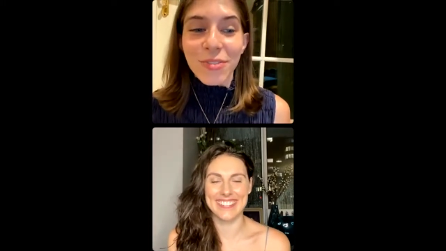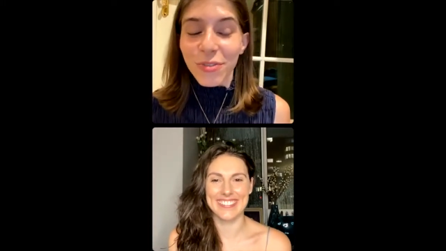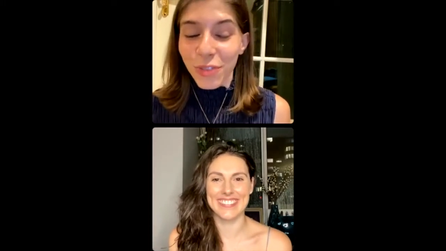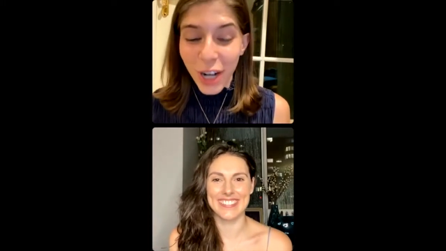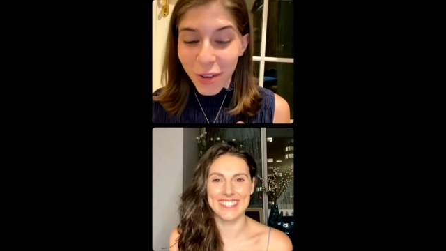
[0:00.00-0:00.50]

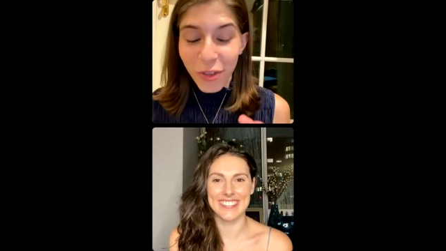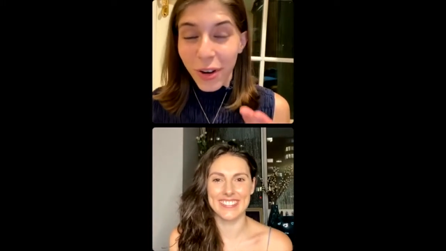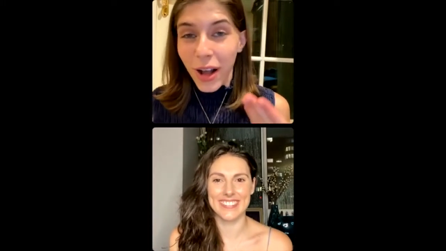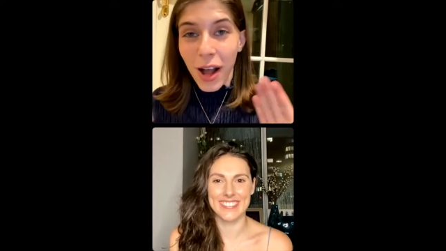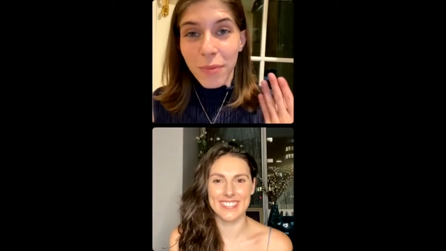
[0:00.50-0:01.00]
Speaker 1: re- re-
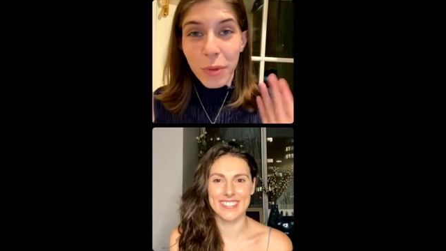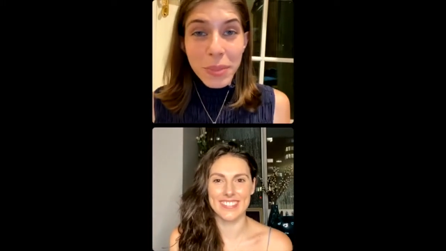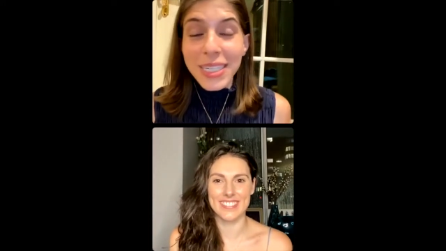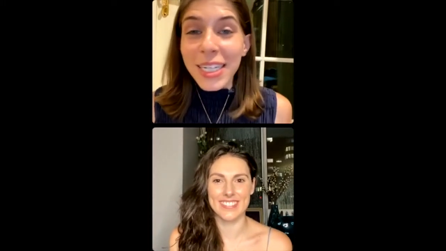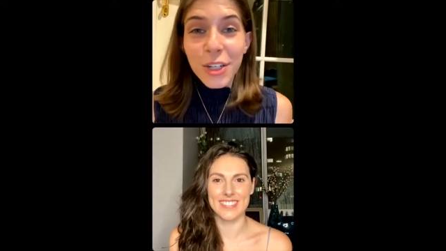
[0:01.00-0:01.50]
um,
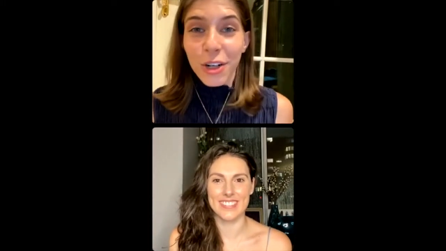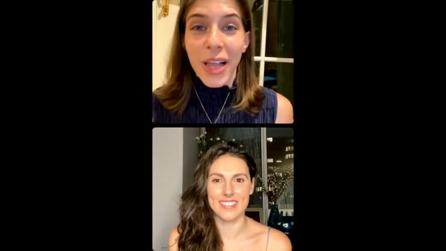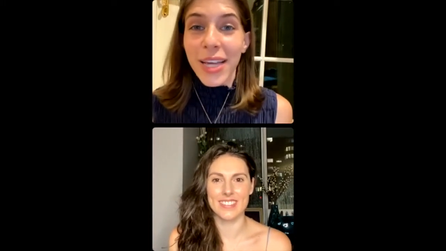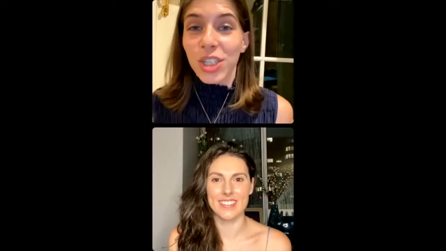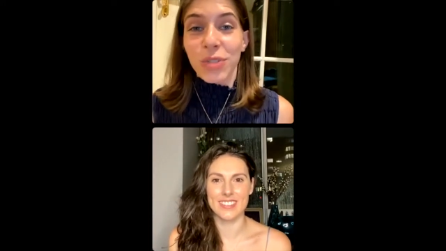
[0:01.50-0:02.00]
repleting your
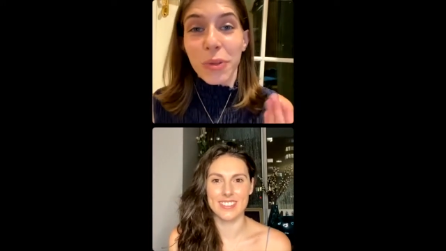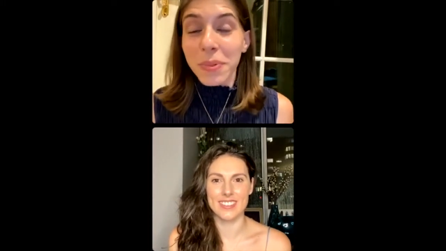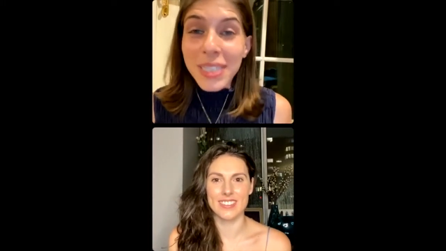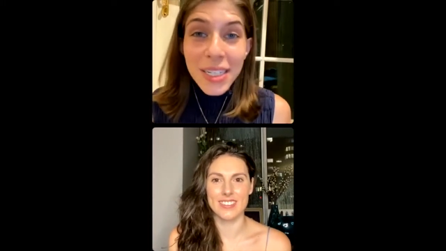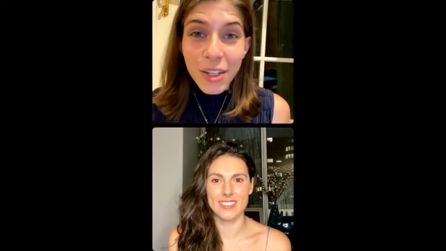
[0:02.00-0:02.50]
glycogen,
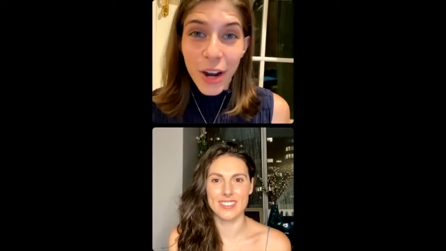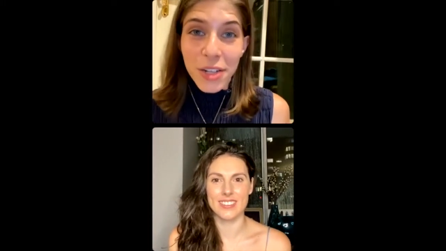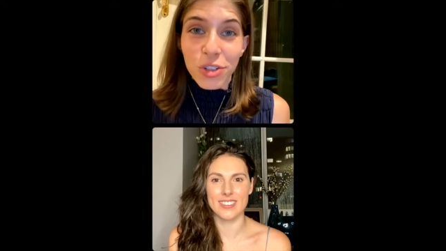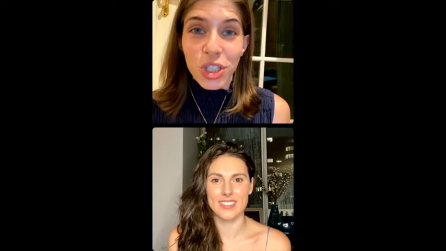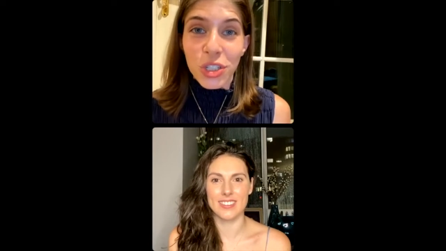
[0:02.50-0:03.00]
repleting your
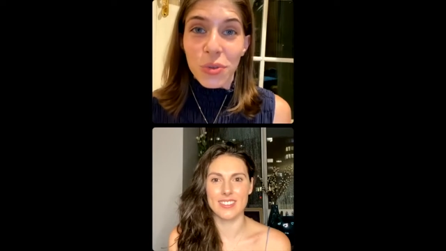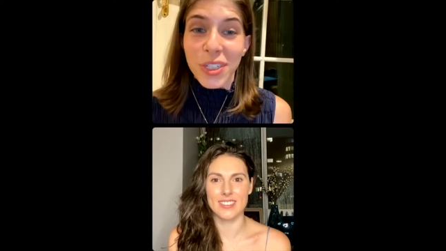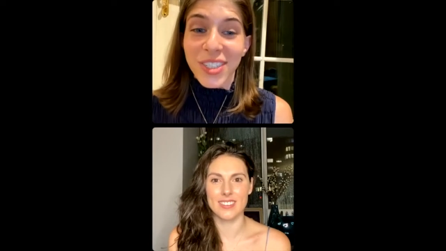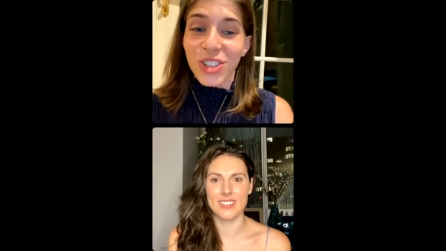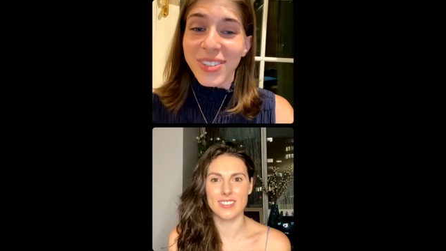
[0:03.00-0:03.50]
energy
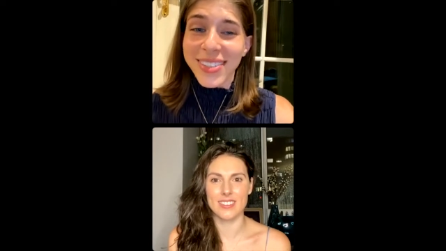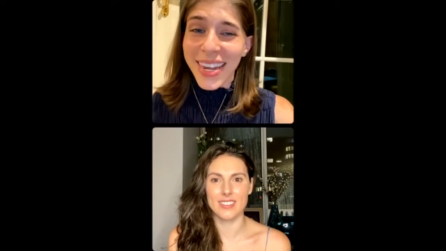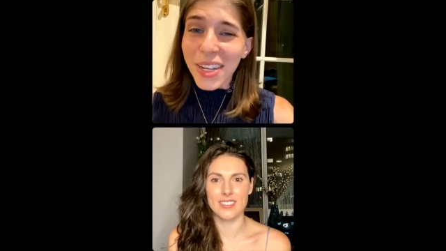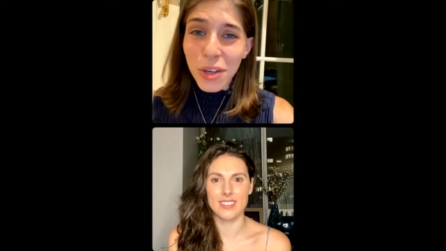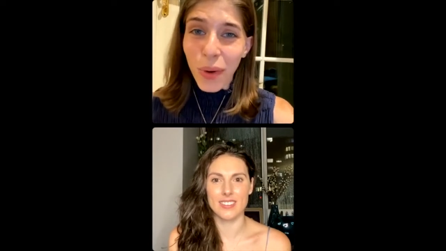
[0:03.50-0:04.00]
stores, and just
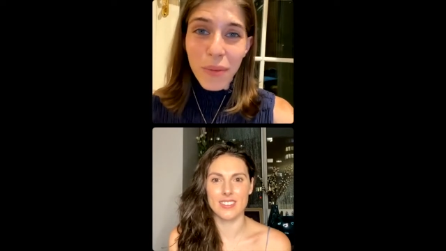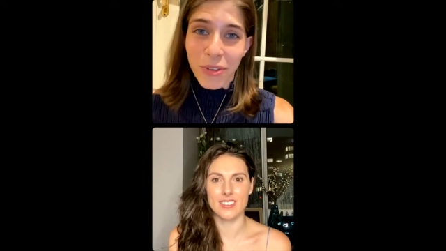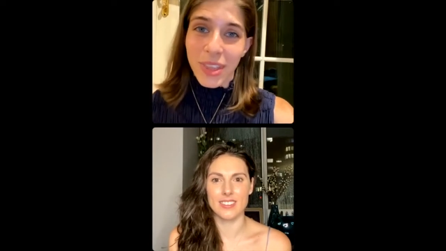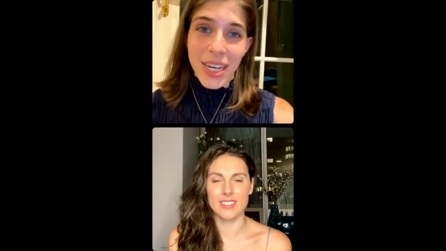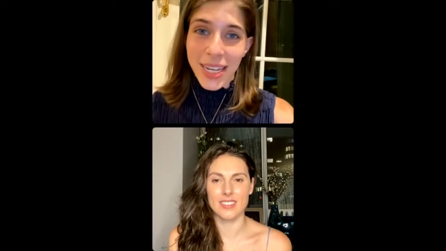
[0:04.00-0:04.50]
setting you up for
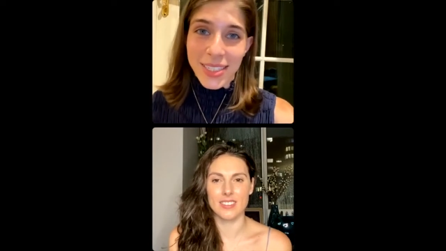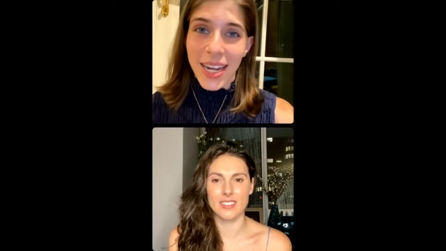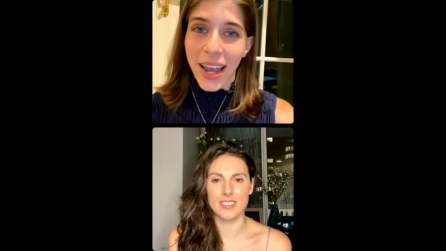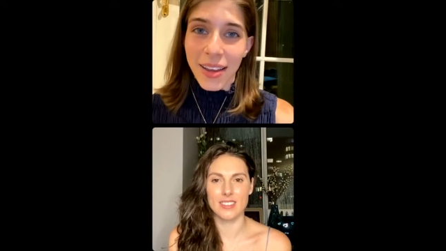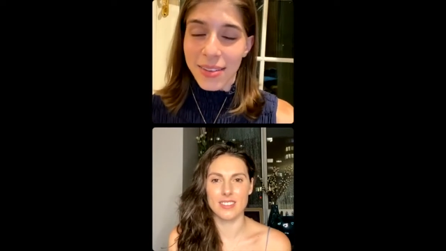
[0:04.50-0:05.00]
the next
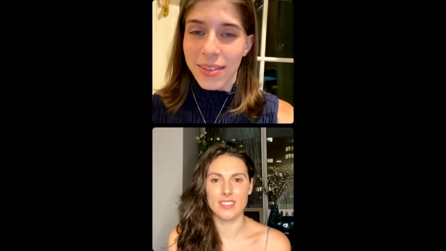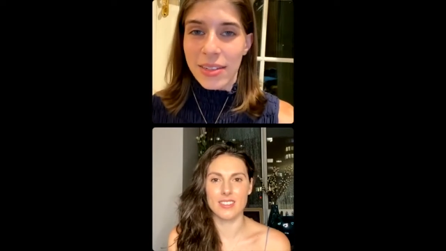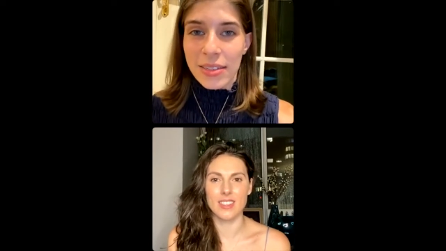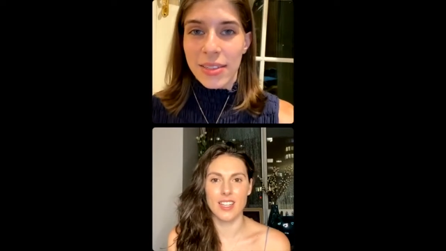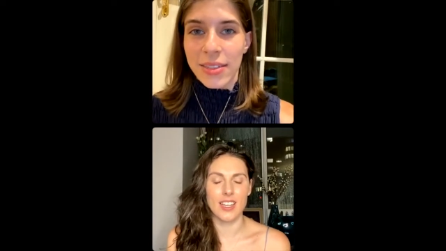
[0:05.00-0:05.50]
day.
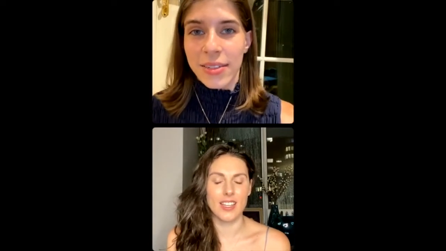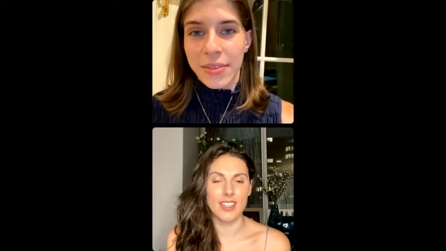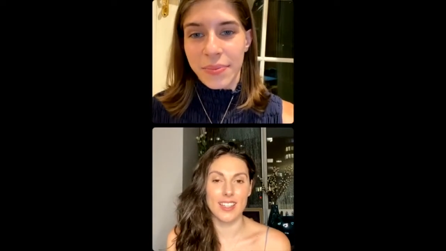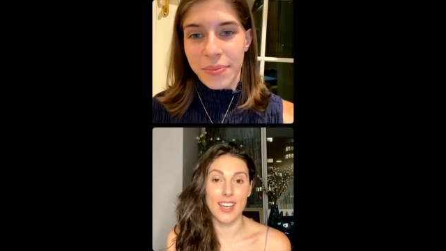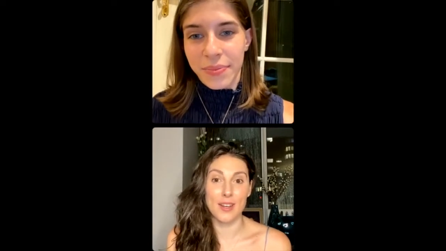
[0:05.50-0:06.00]

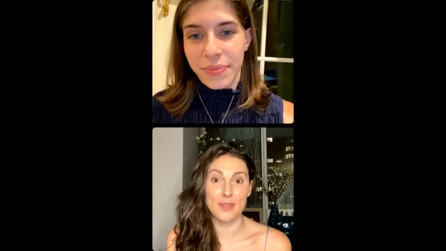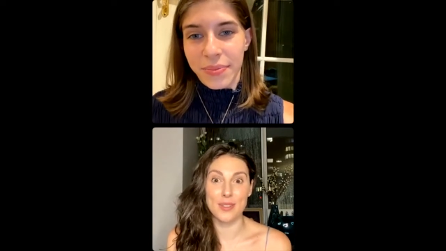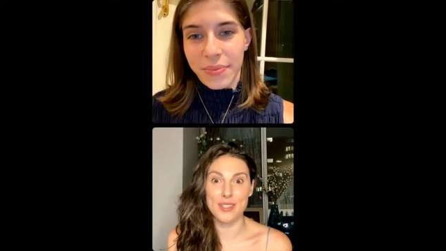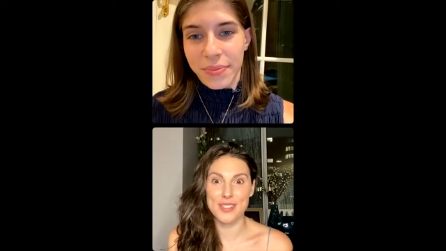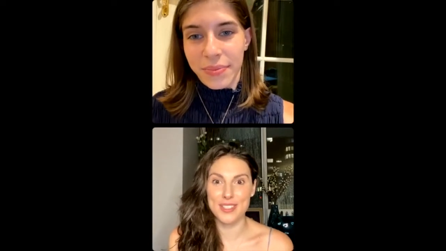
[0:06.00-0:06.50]
Speaker 2: Yeah, well,
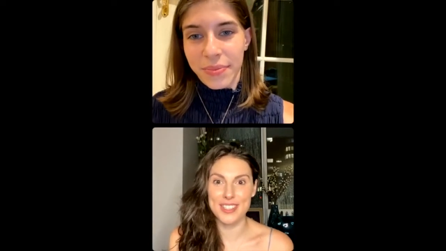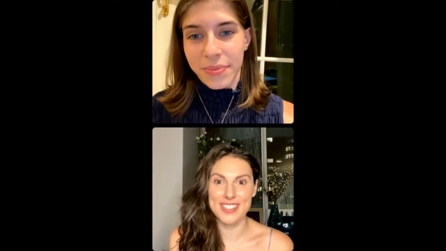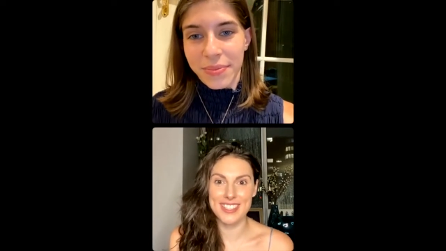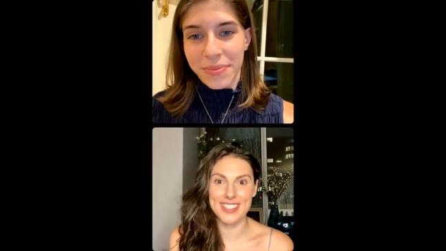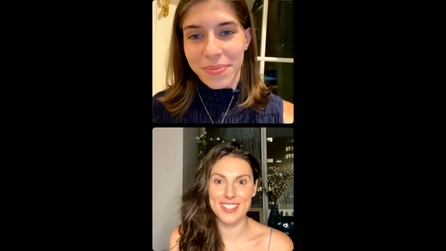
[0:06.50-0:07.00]
it's good
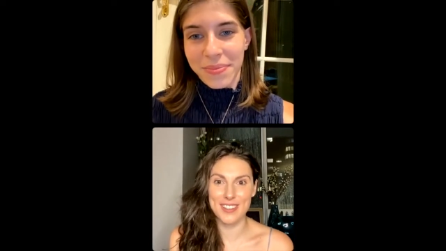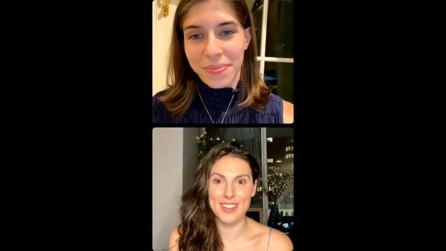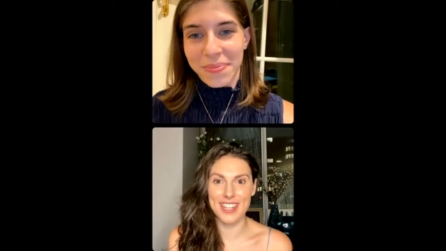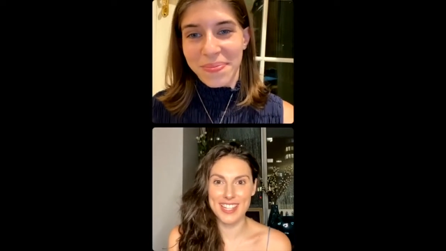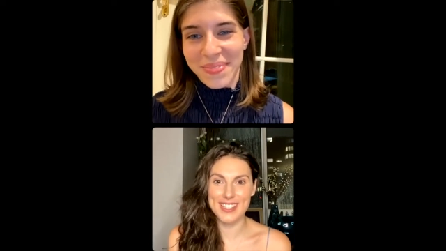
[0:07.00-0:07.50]
to know
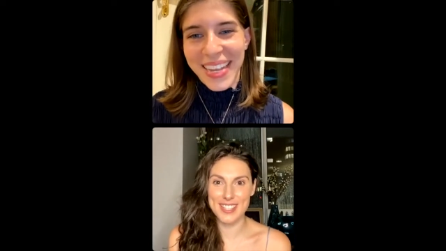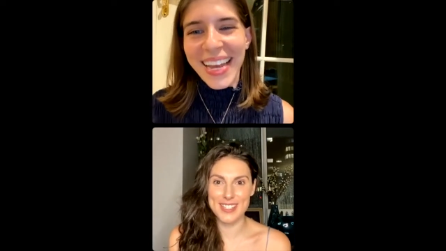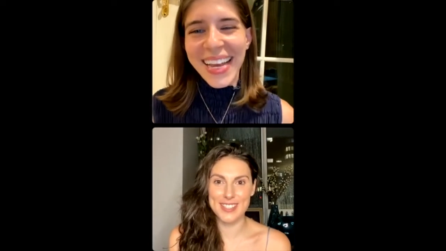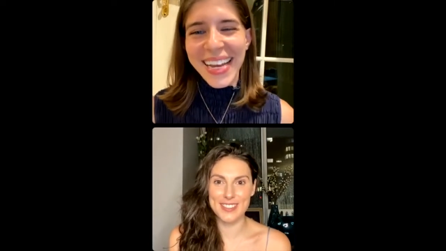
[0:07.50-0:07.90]
that it's also,